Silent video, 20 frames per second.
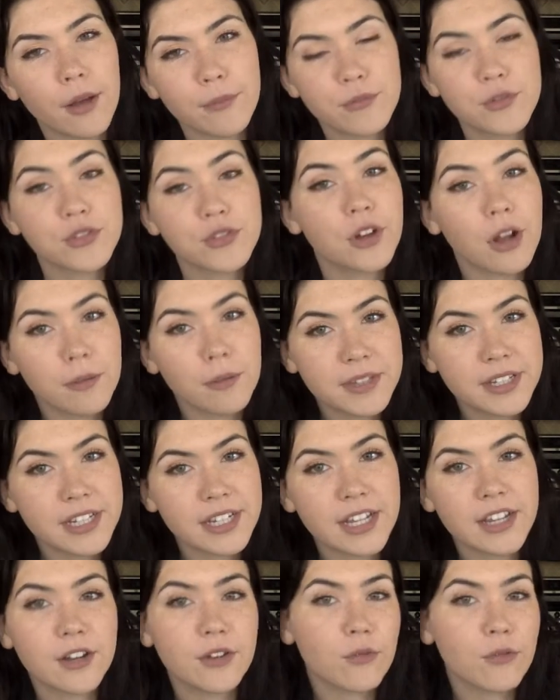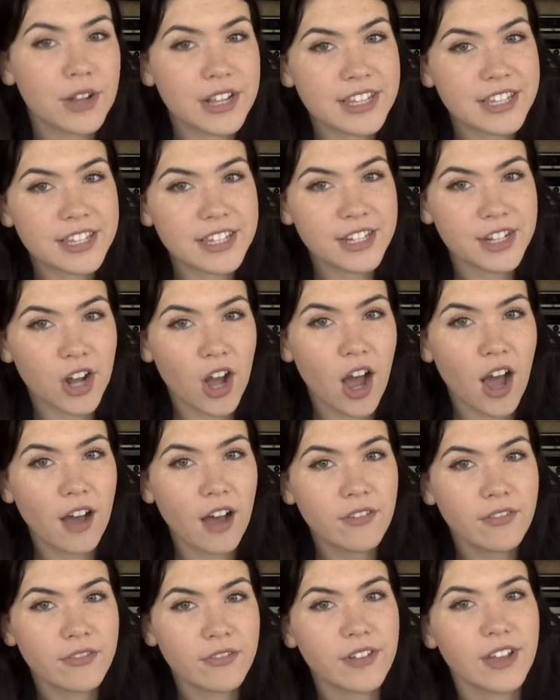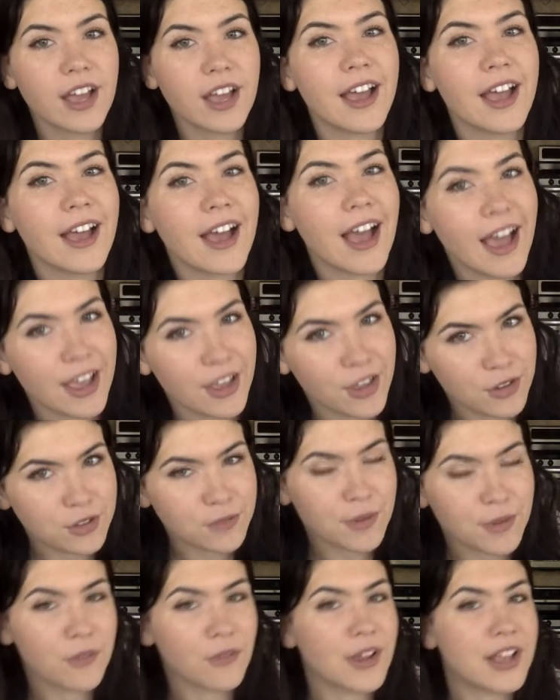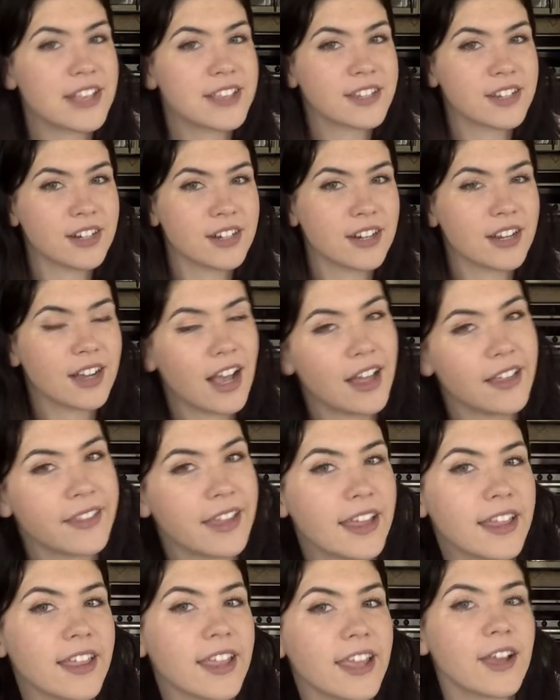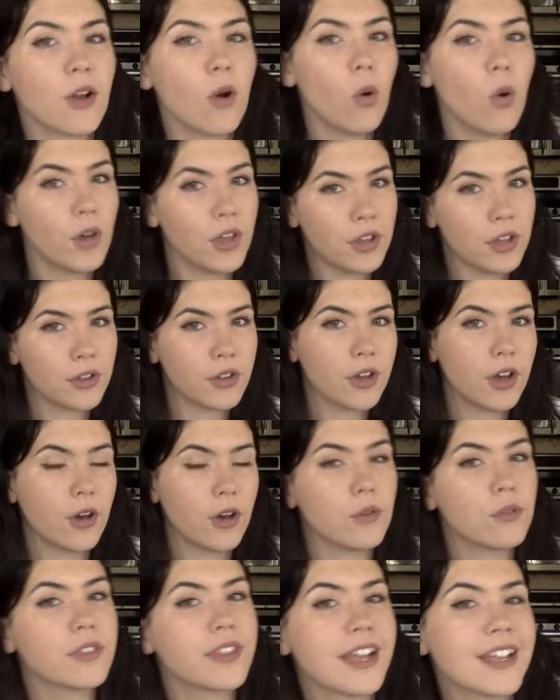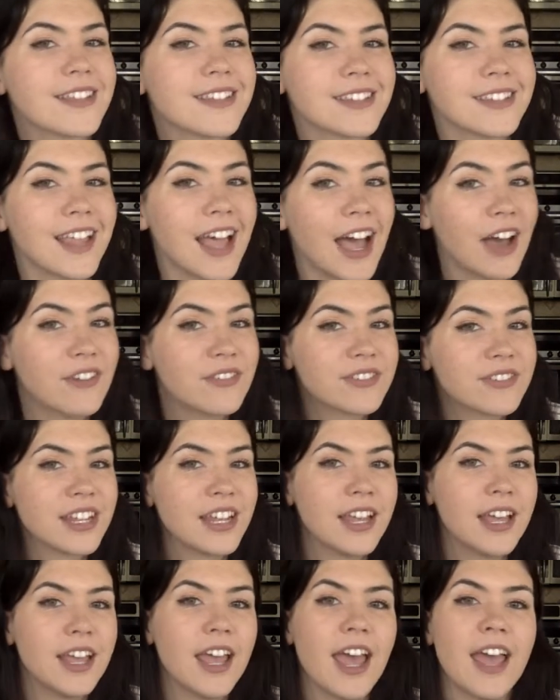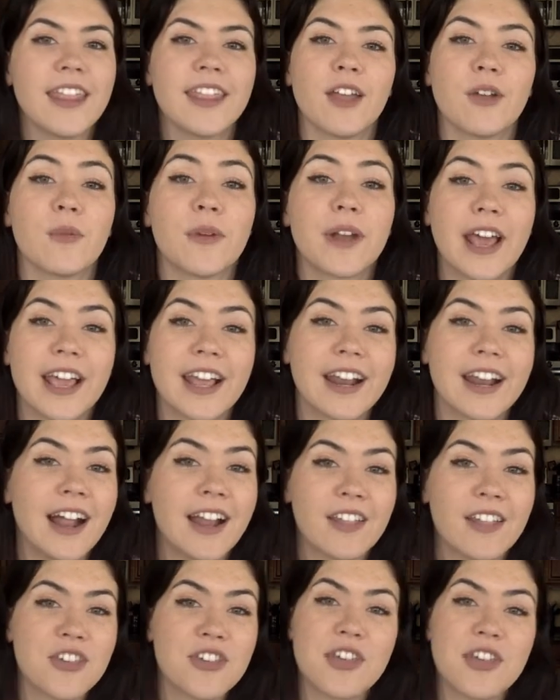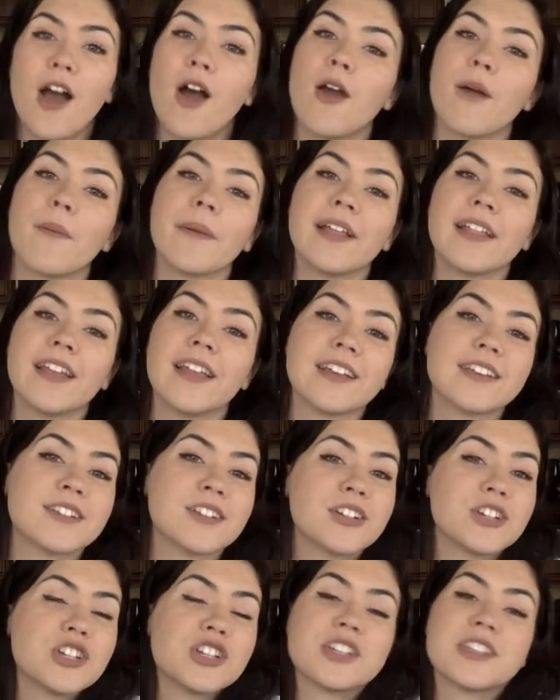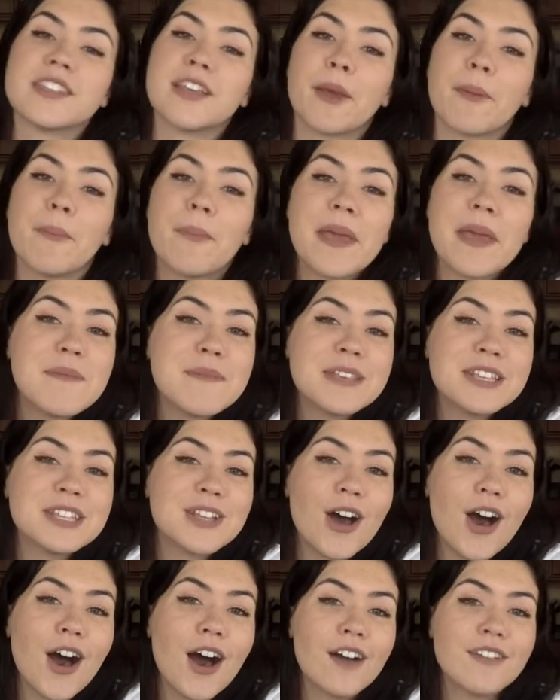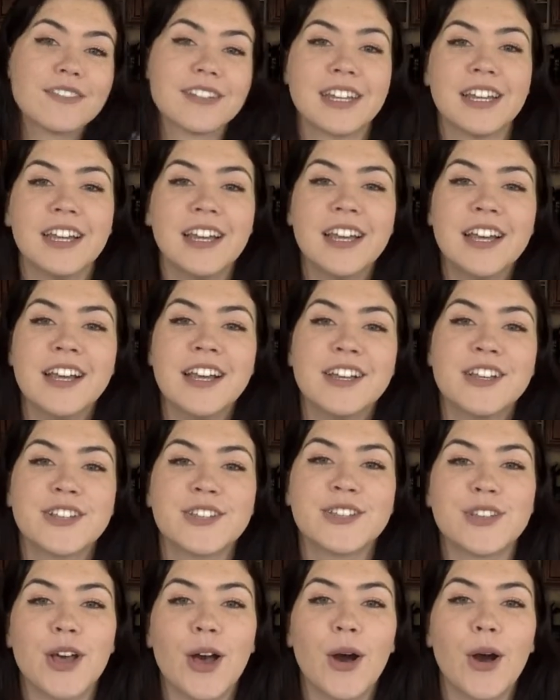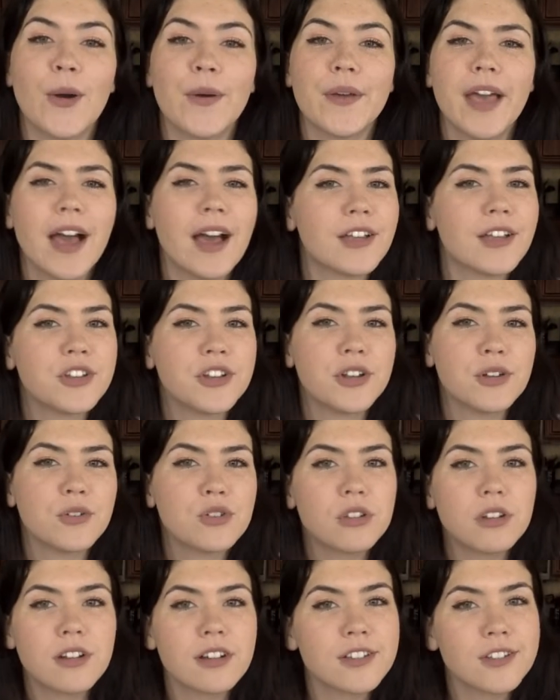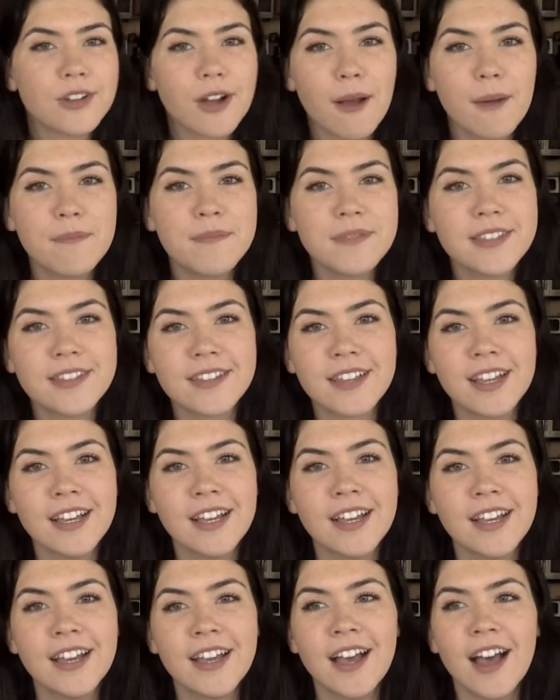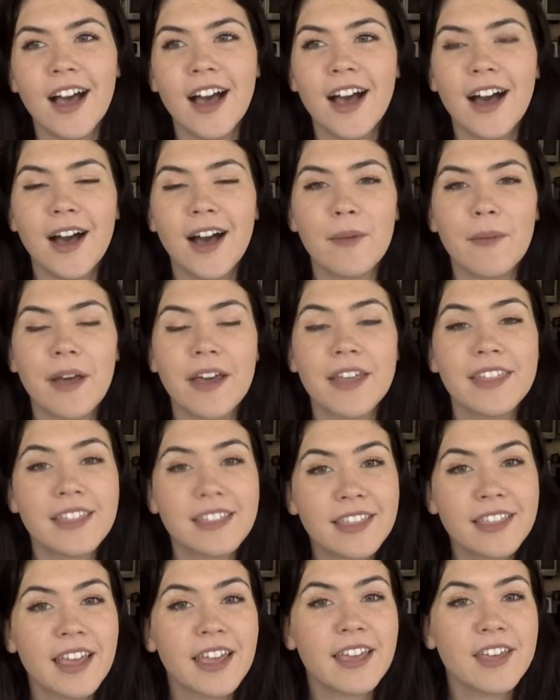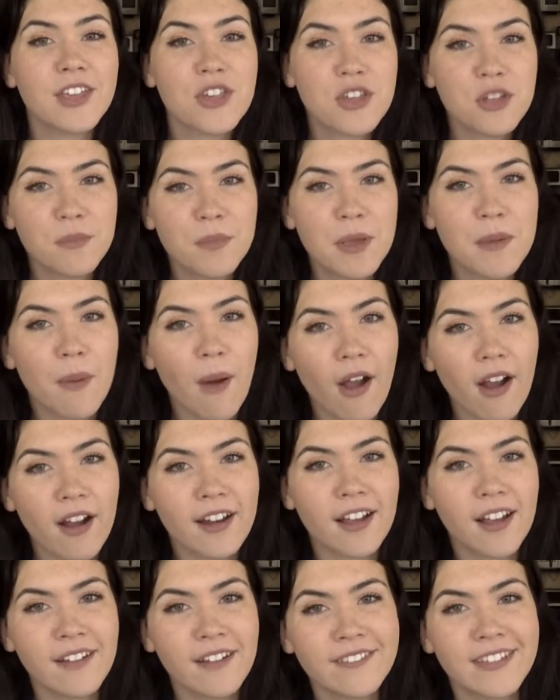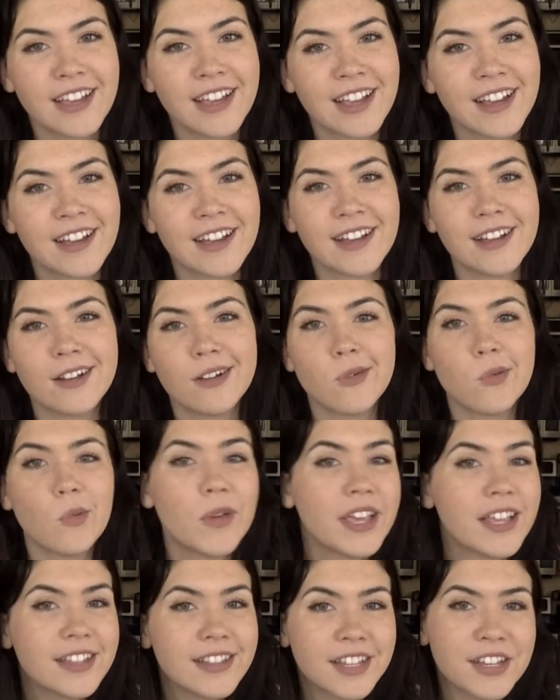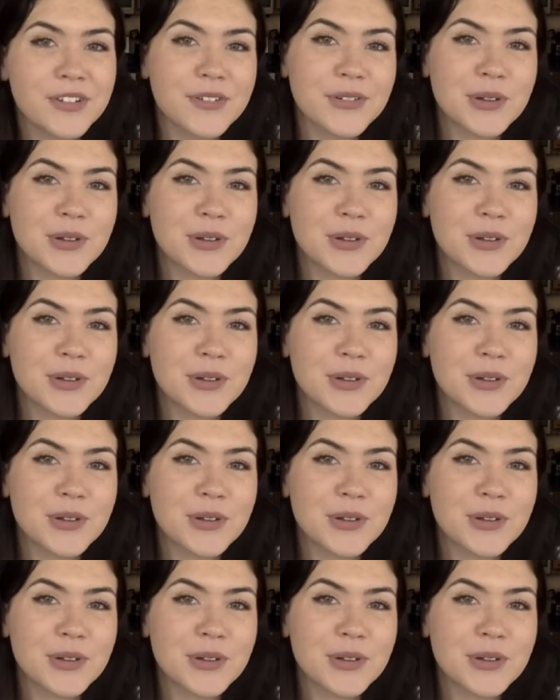scrubbed it, rinsed it off, I use my razor on that like oil coat that's left. And then when I get out of the shower, my legs are just like baby soft. So yeah, you know, sugar scrubs, I think they should be part of like a weekly